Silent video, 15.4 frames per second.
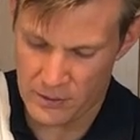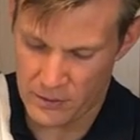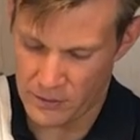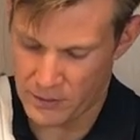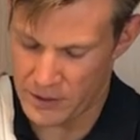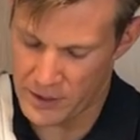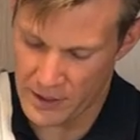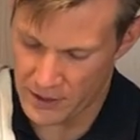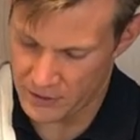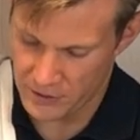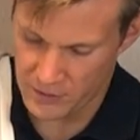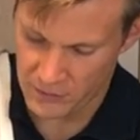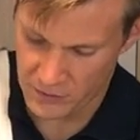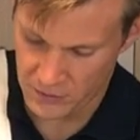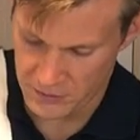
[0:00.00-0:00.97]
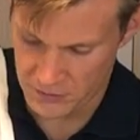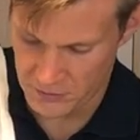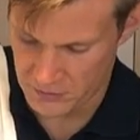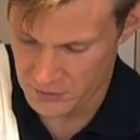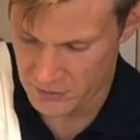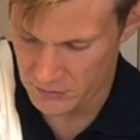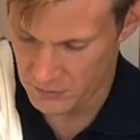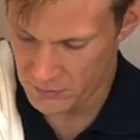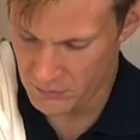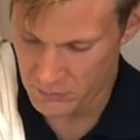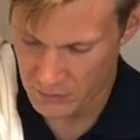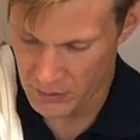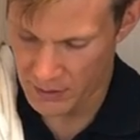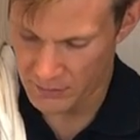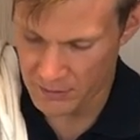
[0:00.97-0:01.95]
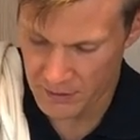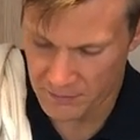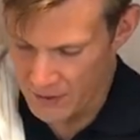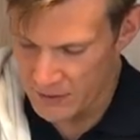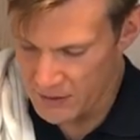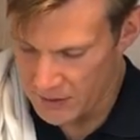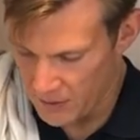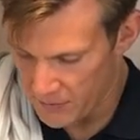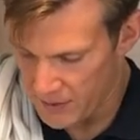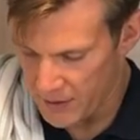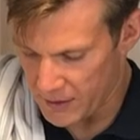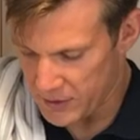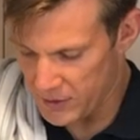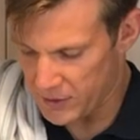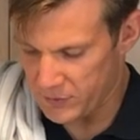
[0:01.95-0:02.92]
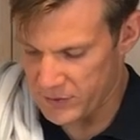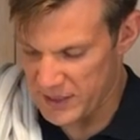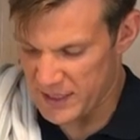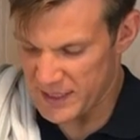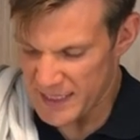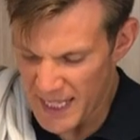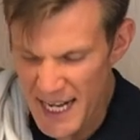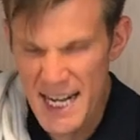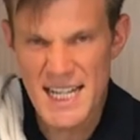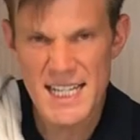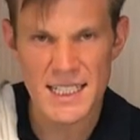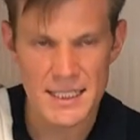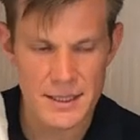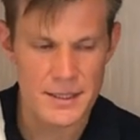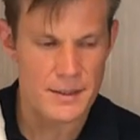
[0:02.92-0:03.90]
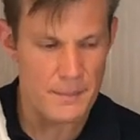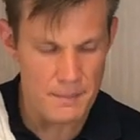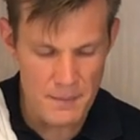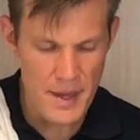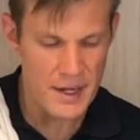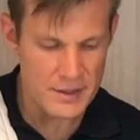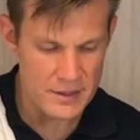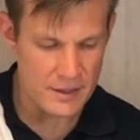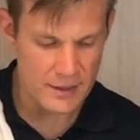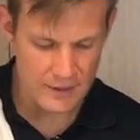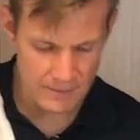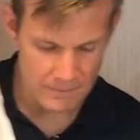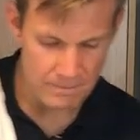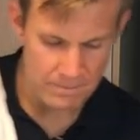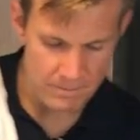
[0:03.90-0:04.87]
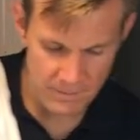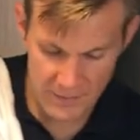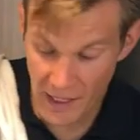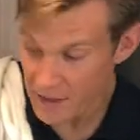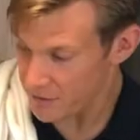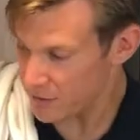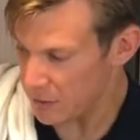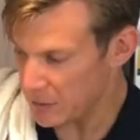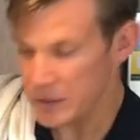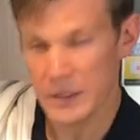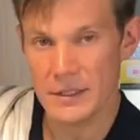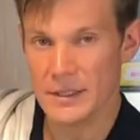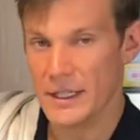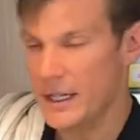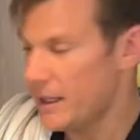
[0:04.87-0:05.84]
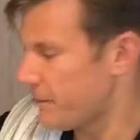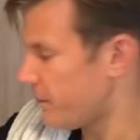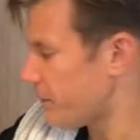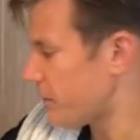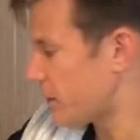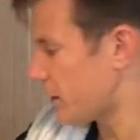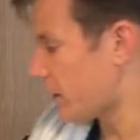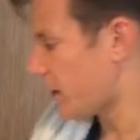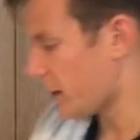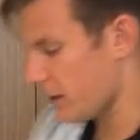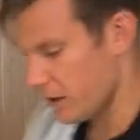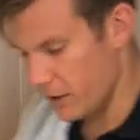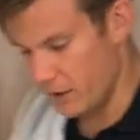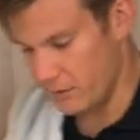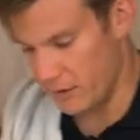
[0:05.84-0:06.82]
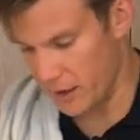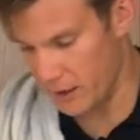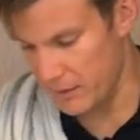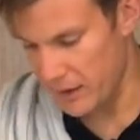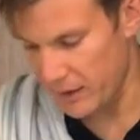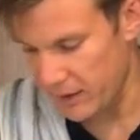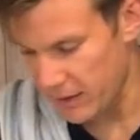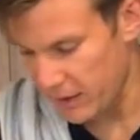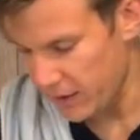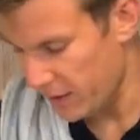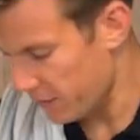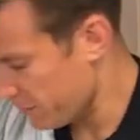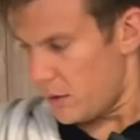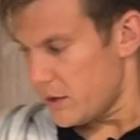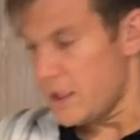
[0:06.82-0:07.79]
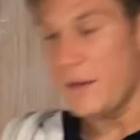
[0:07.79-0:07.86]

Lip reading: or that you get served hot sauces or whatever, and some of that stuff just tastes Mexican, that sauce is that. So I couldn't recommend it enough. What's